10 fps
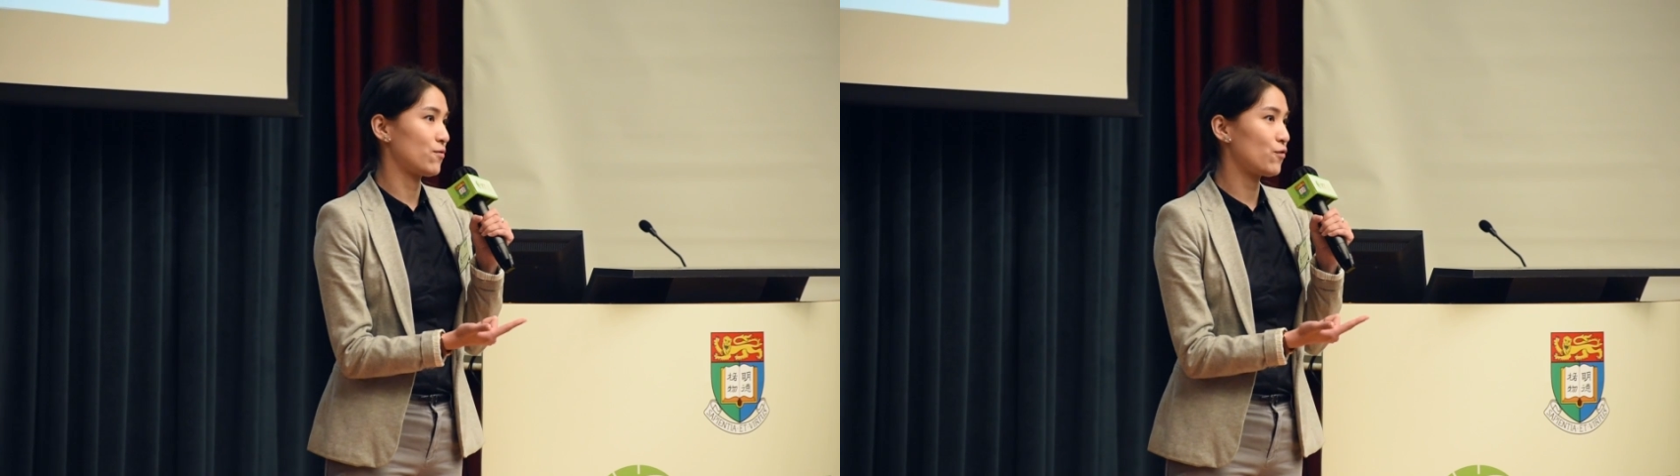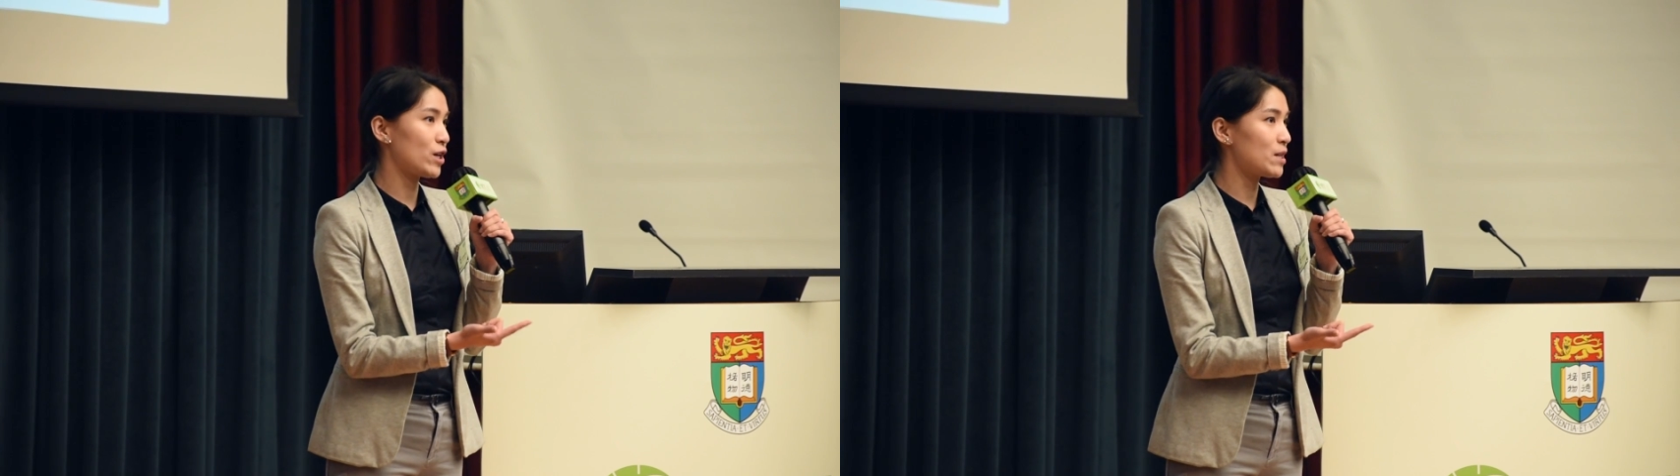
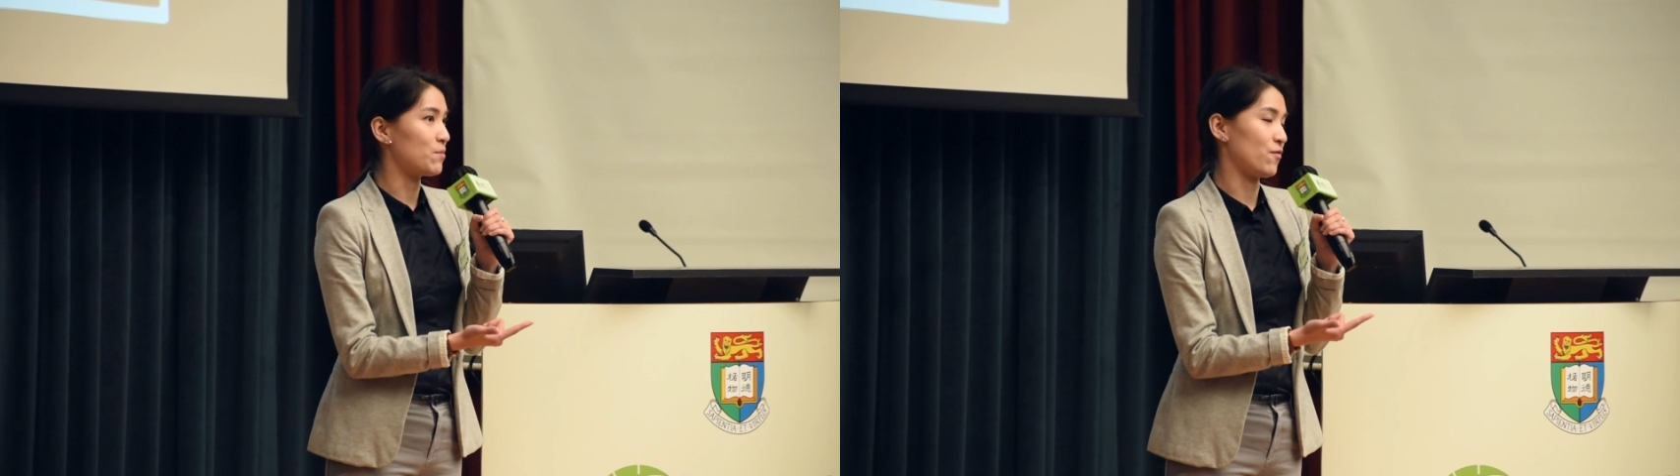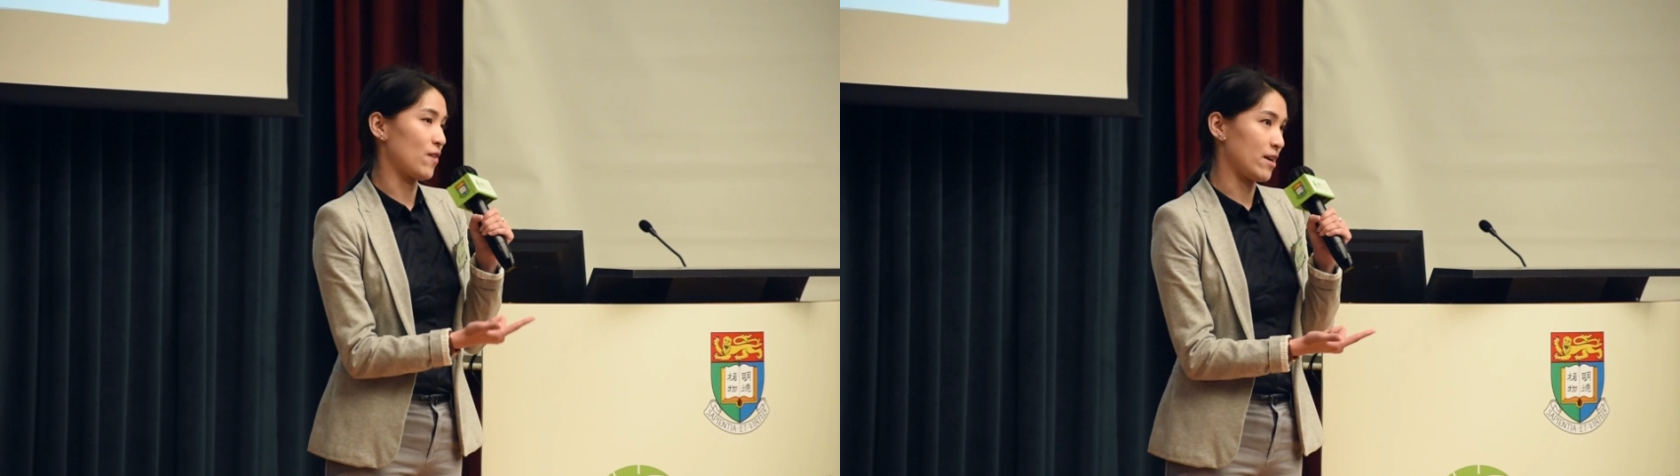
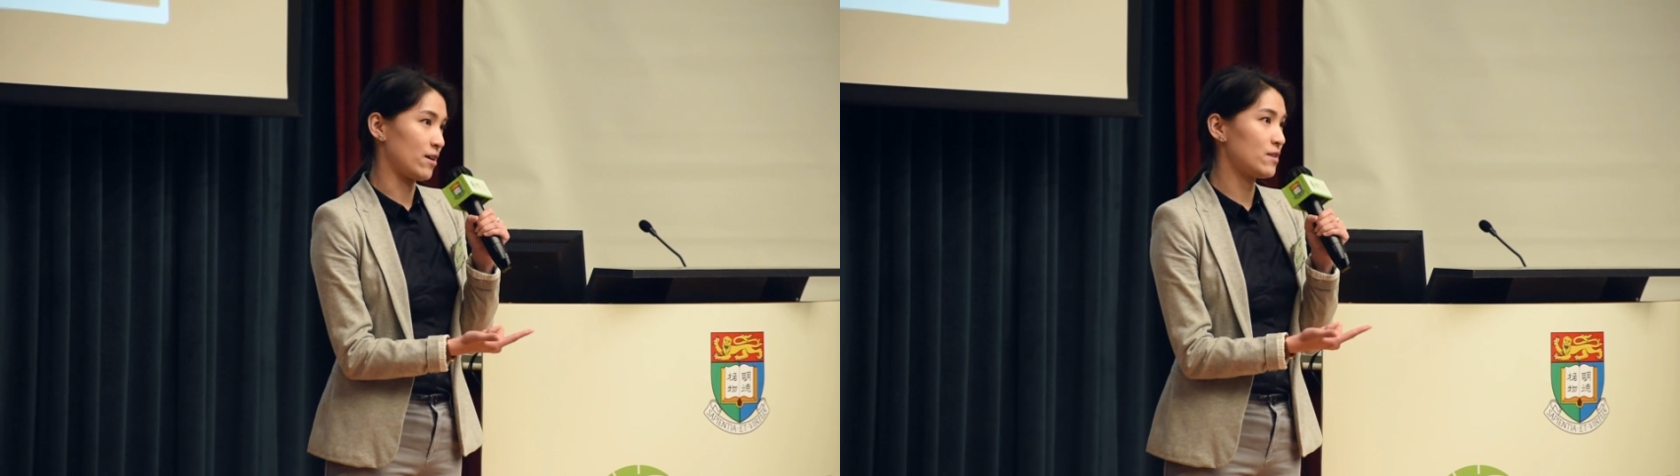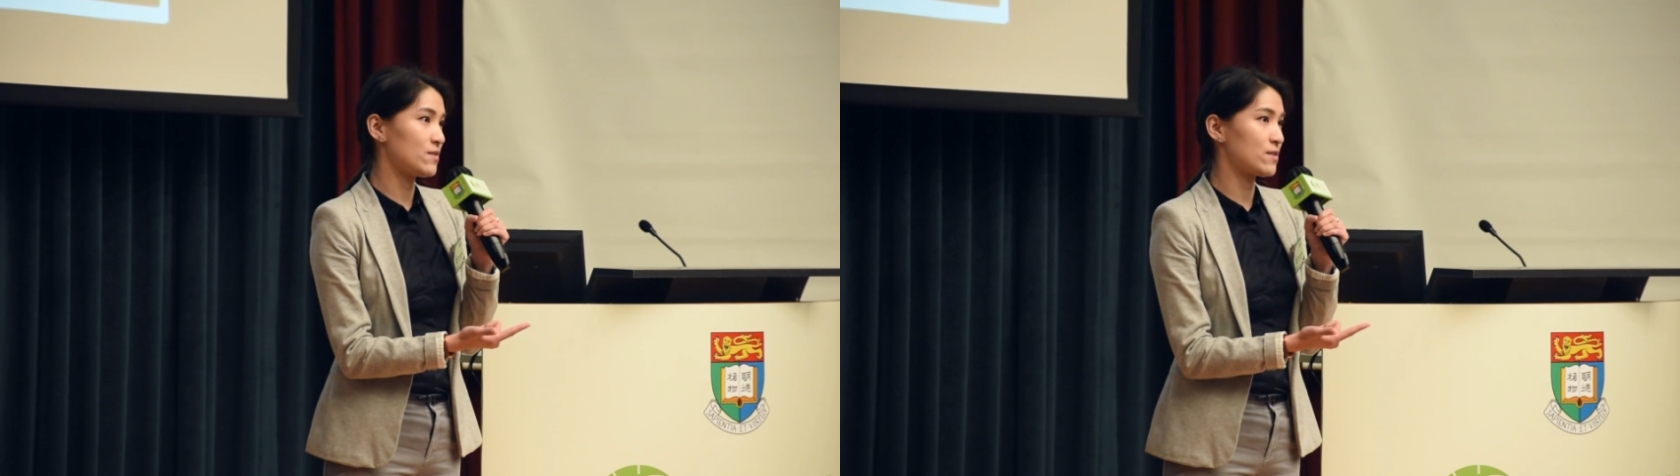freedom
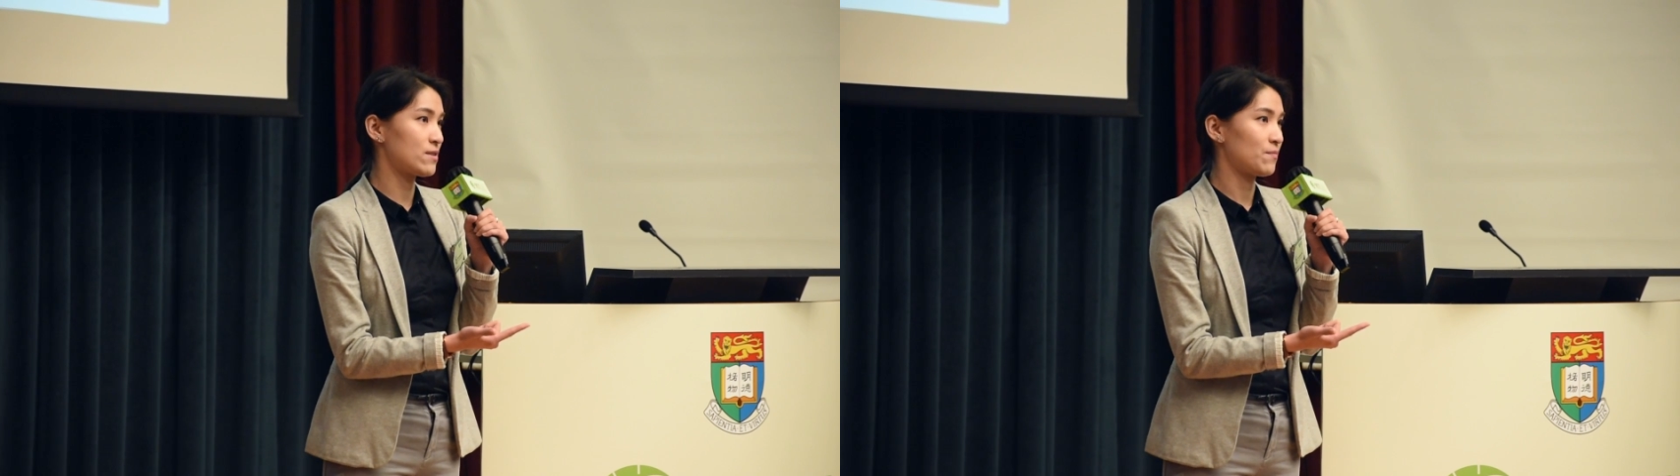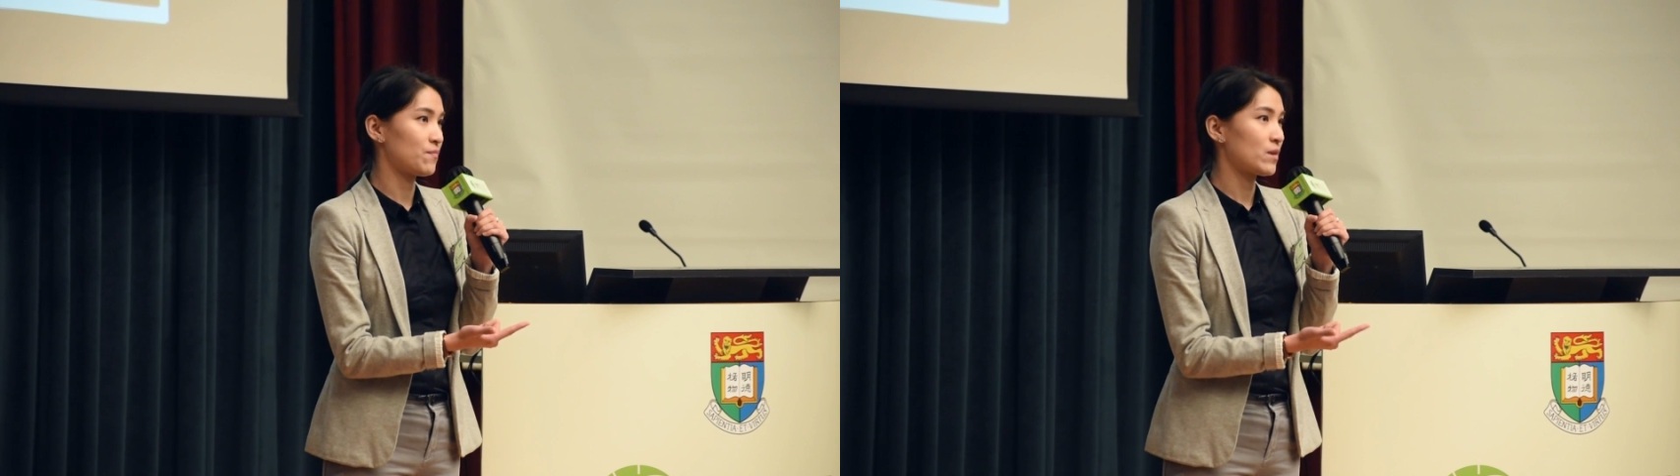fighters,